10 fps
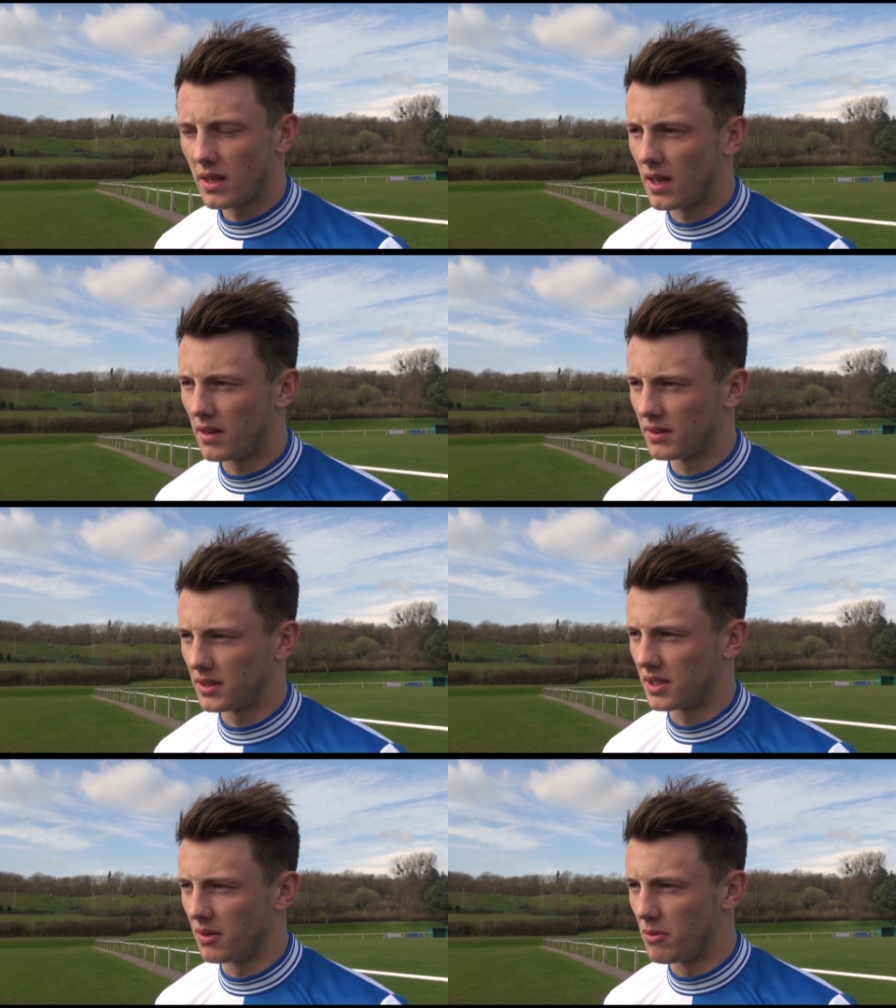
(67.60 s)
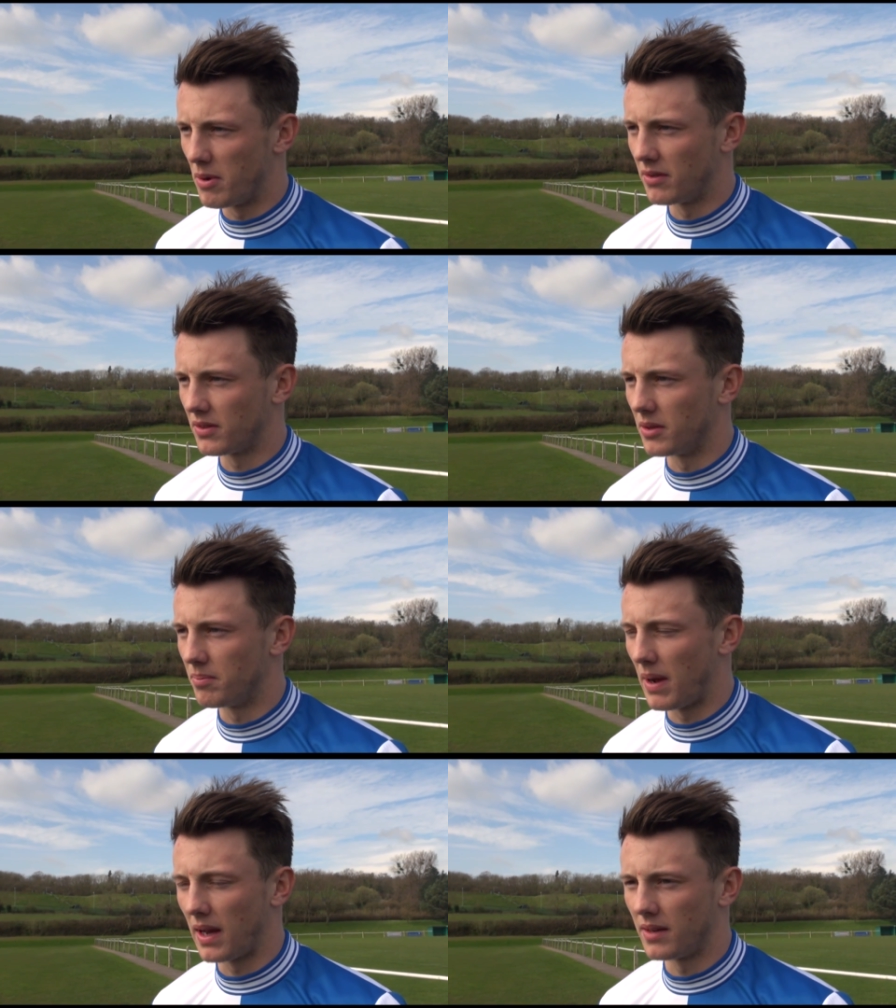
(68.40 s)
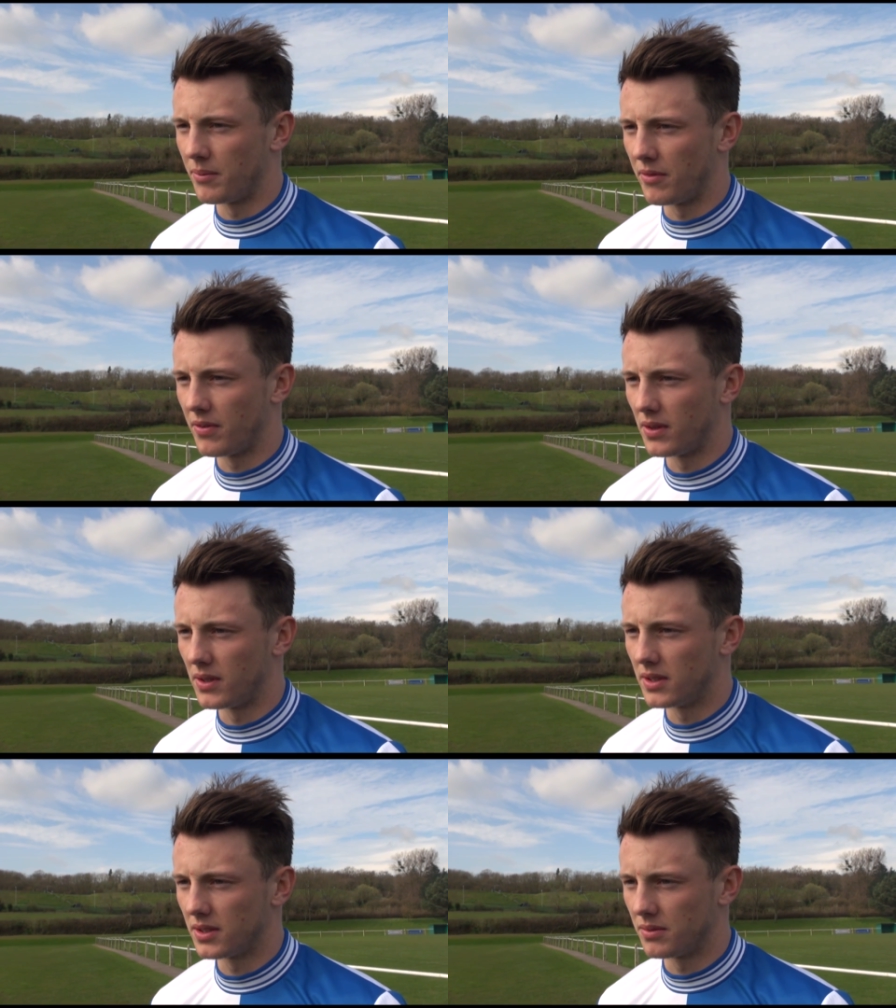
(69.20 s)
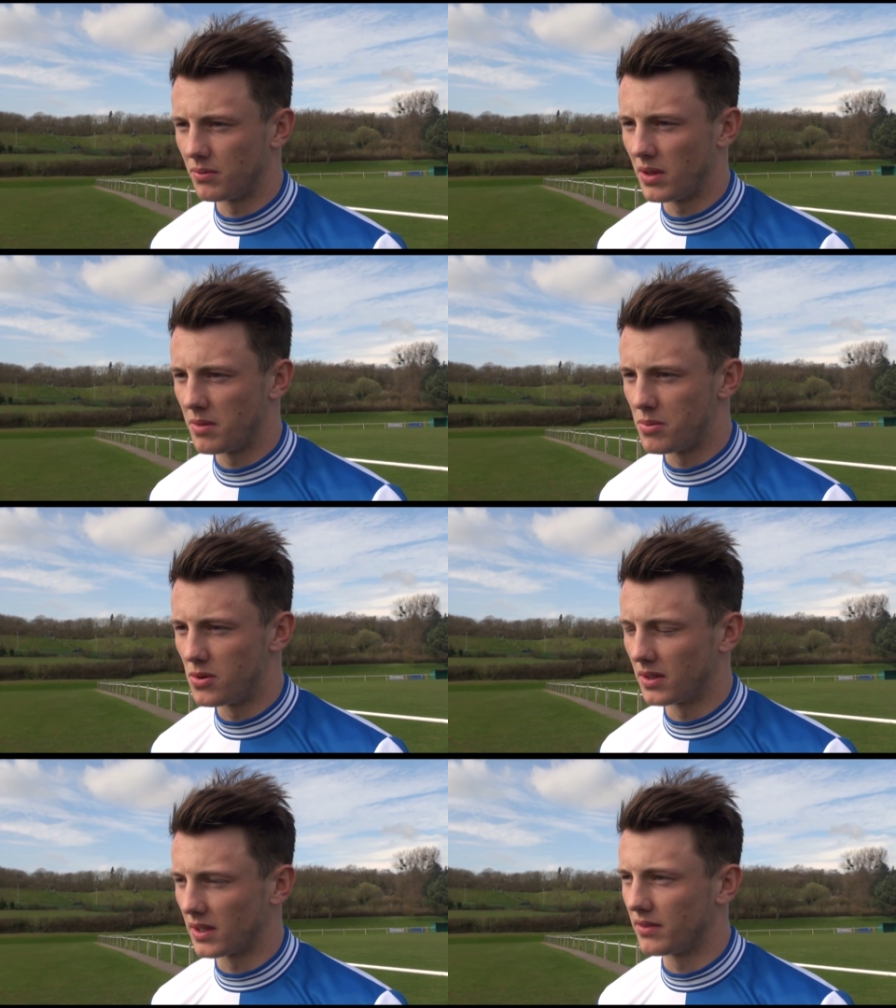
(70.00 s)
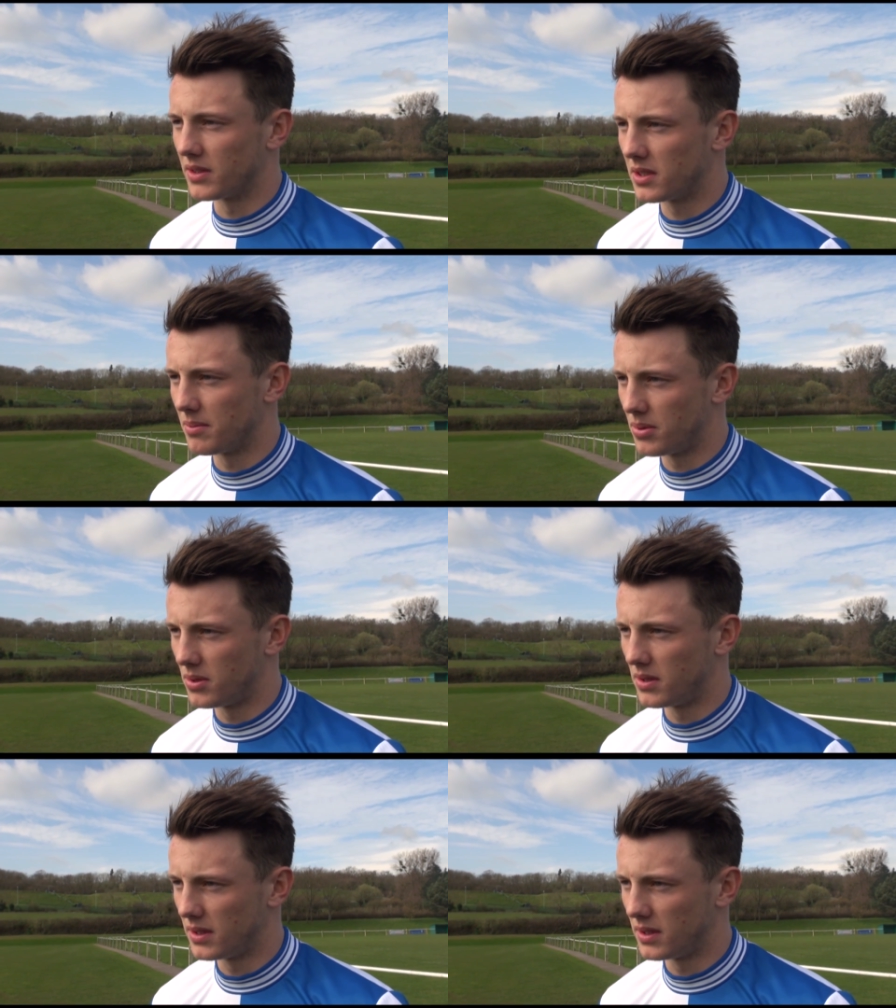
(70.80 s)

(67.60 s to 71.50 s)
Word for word: Yeah, I think so. We're both good battling midfielders and win the ball and give it simple.